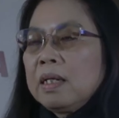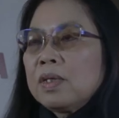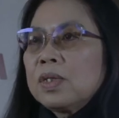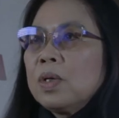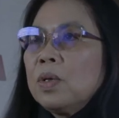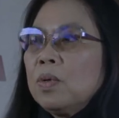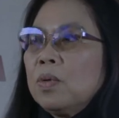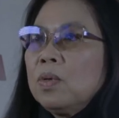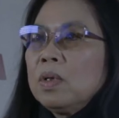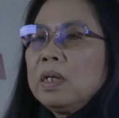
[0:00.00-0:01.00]

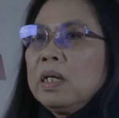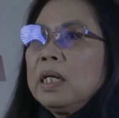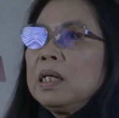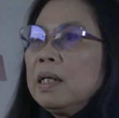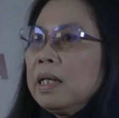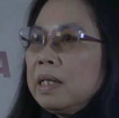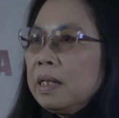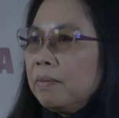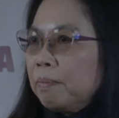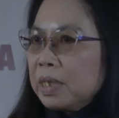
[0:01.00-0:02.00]
So, in,
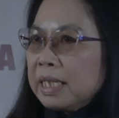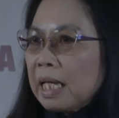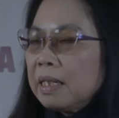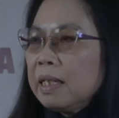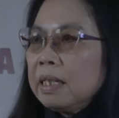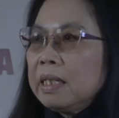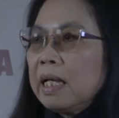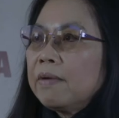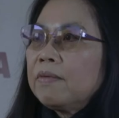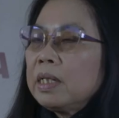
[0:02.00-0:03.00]
in presenting the
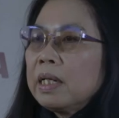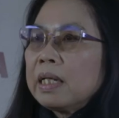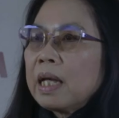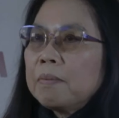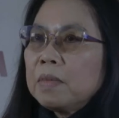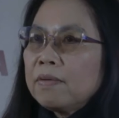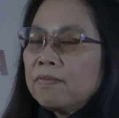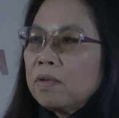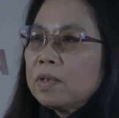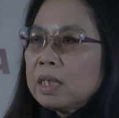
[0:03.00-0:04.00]
everyday, I'm not
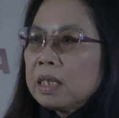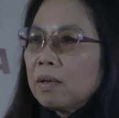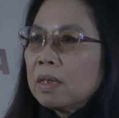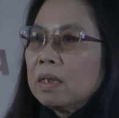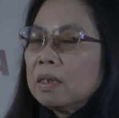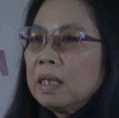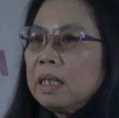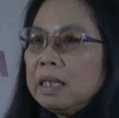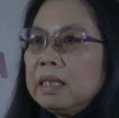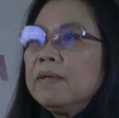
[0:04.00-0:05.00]
focusing on
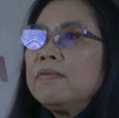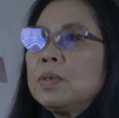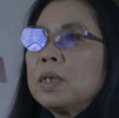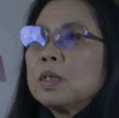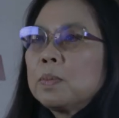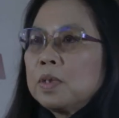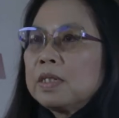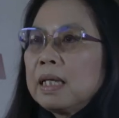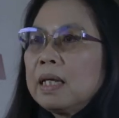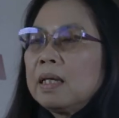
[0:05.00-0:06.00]
individuals per
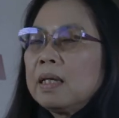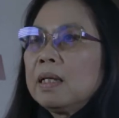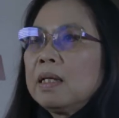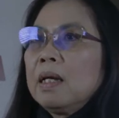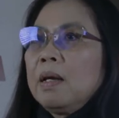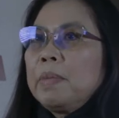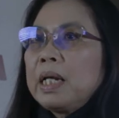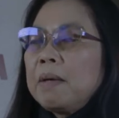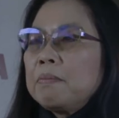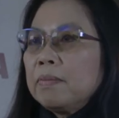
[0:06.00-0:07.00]
se, but
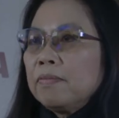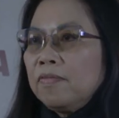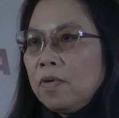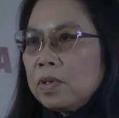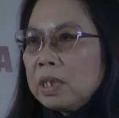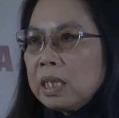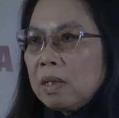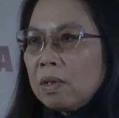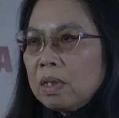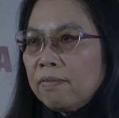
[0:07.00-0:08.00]
I'm focusing
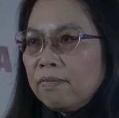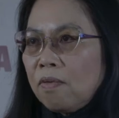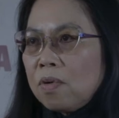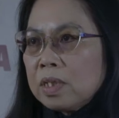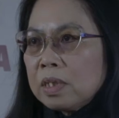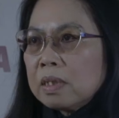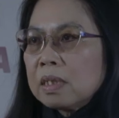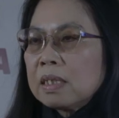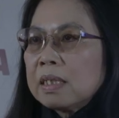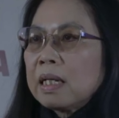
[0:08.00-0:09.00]
on the
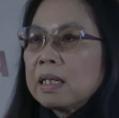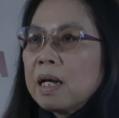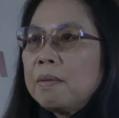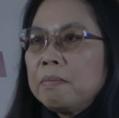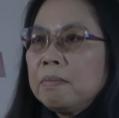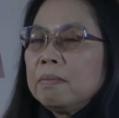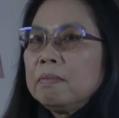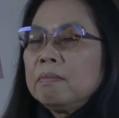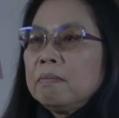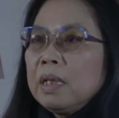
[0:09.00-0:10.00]
forces that come
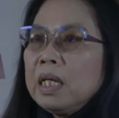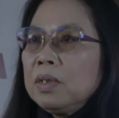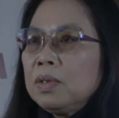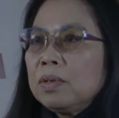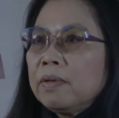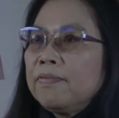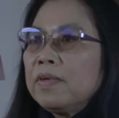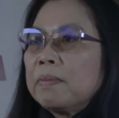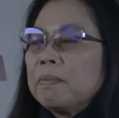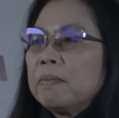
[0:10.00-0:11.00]
into the
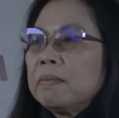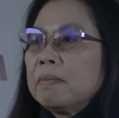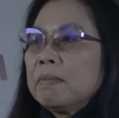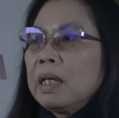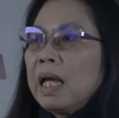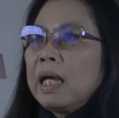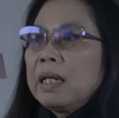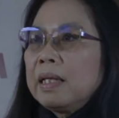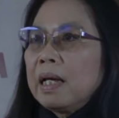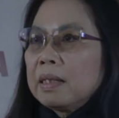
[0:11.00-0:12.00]
film
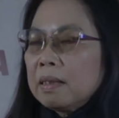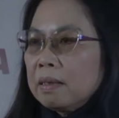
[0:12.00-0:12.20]
and that